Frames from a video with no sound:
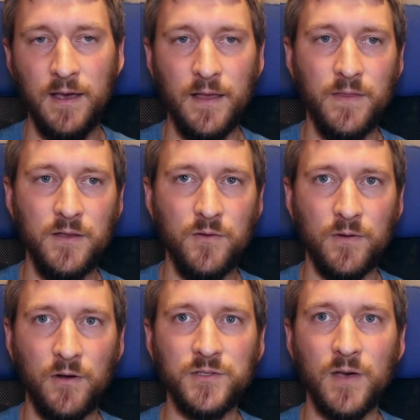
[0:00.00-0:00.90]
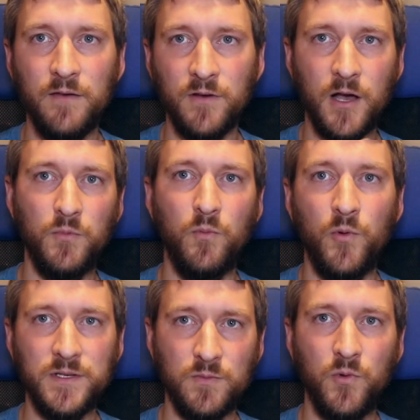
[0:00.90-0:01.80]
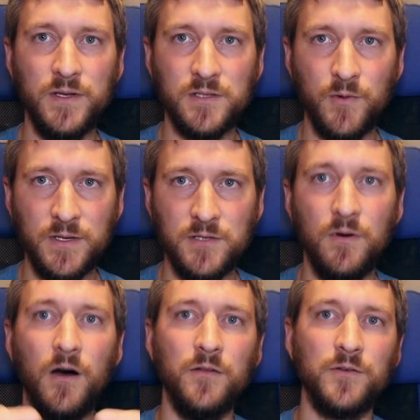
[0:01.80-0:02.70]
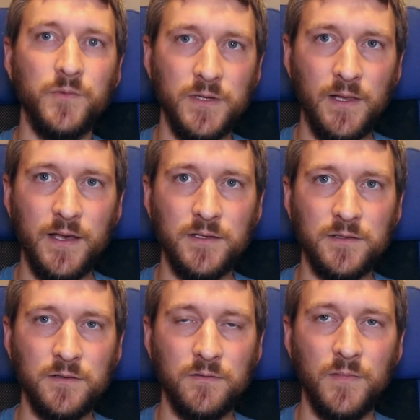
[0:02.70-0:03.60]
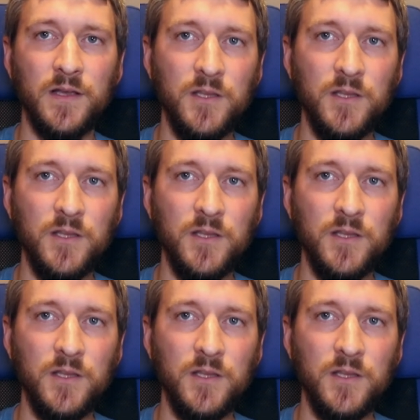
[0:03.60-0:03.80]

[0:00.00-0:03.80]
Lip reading: and then you can also have a couple point-to-points going to other relays, right?